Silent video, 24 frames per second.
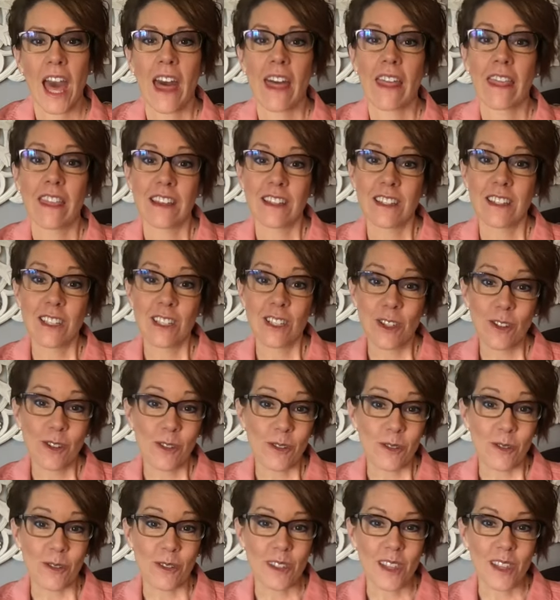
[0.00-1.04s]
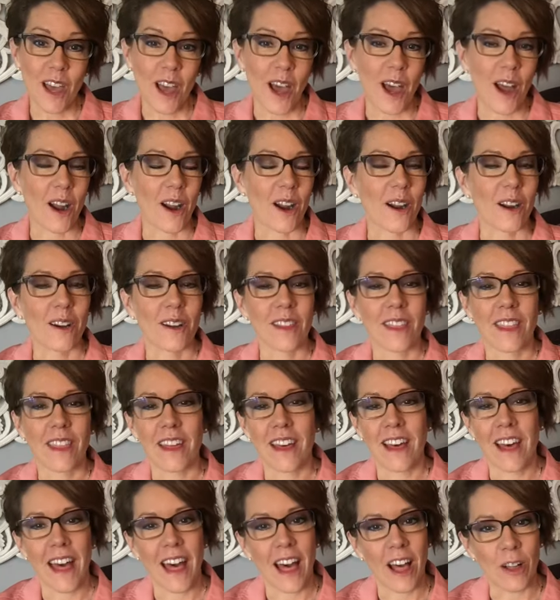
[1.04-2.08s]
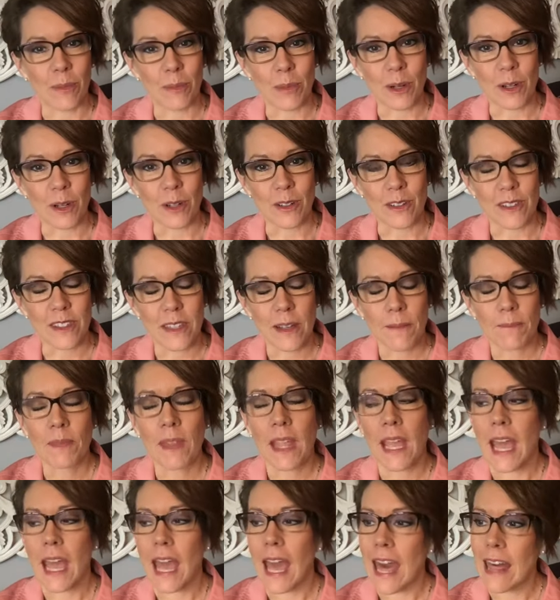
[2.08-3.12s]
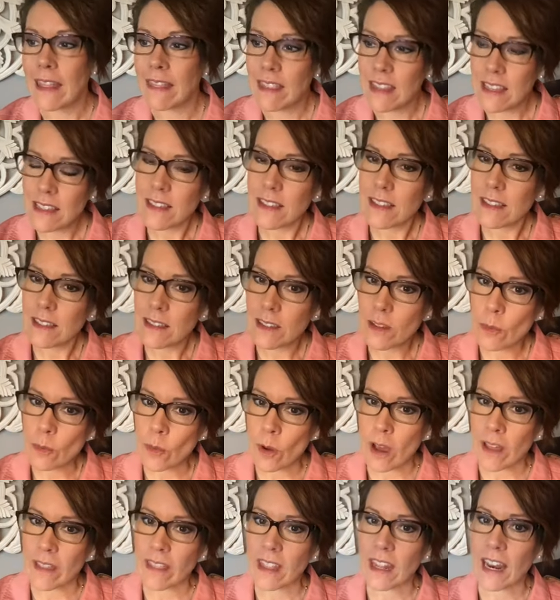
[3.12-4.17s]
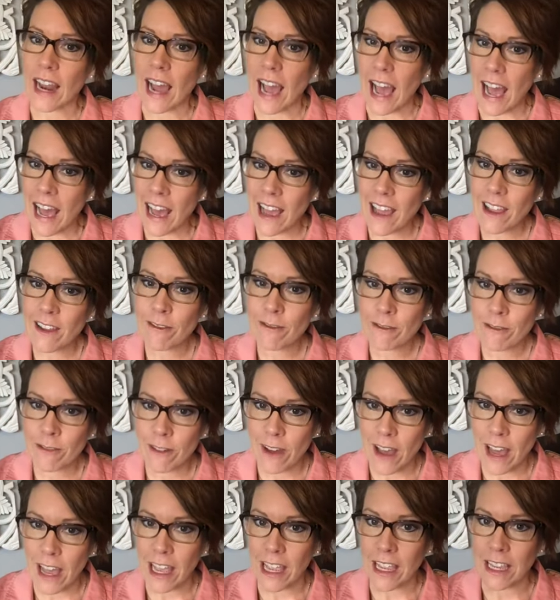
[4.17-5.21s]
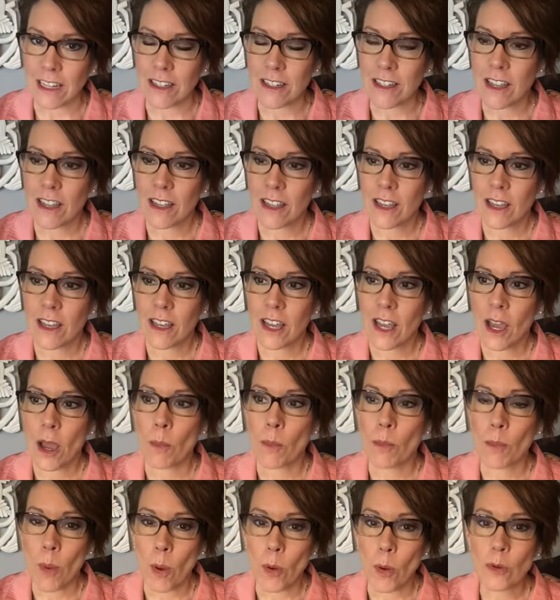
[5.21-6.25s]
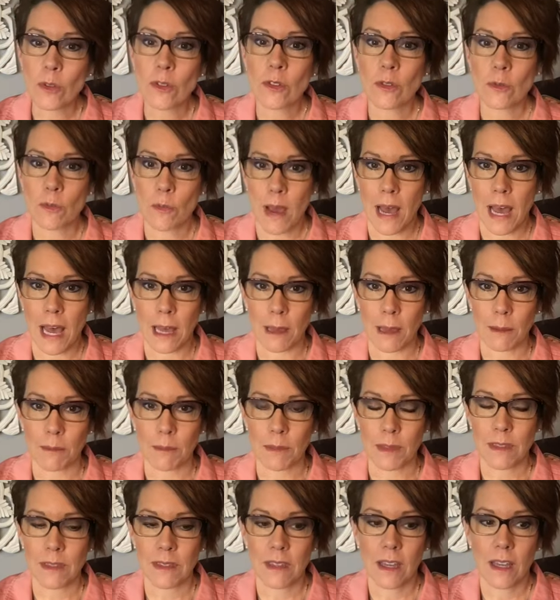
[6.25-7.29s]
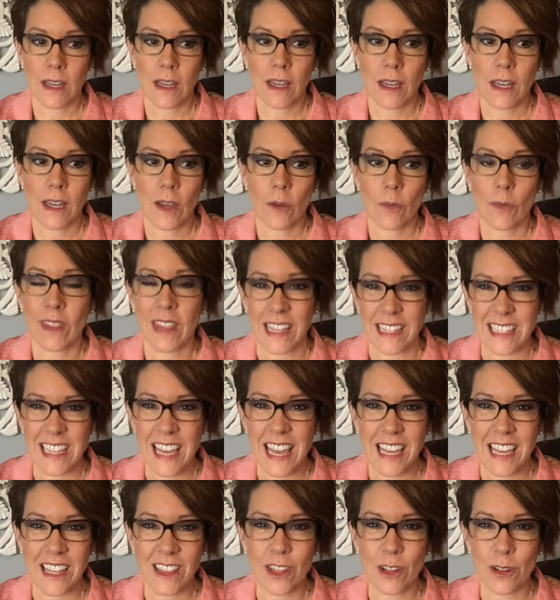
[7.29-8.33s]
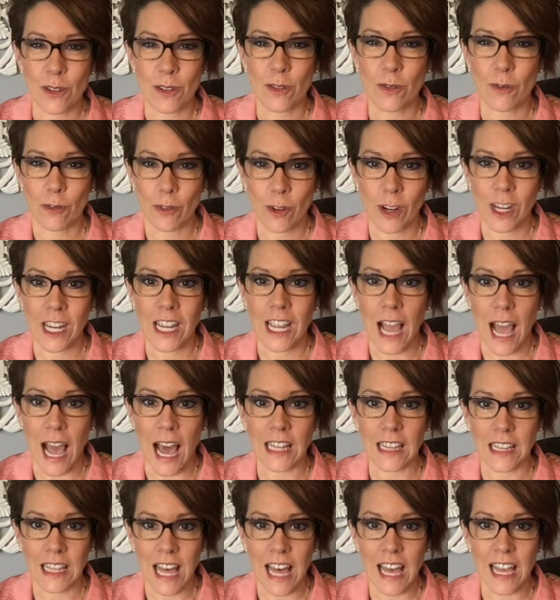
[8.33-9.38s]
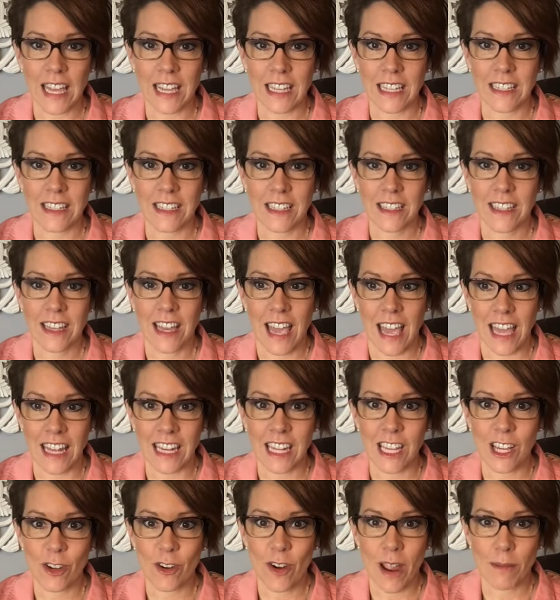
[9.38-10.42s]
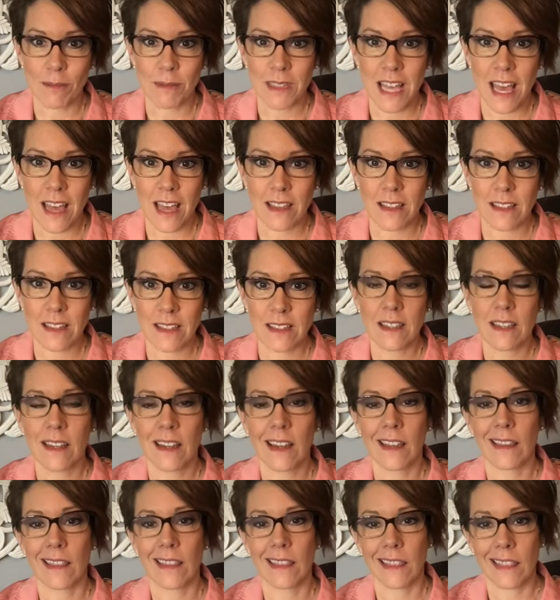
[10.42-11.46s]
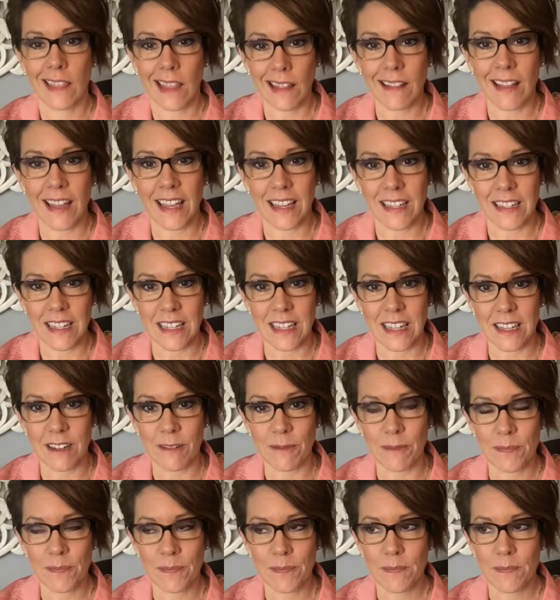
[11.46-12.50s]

The twos are the helpers, and this is the one that I find most moms, when they take those free online Enneagram tests, they land in.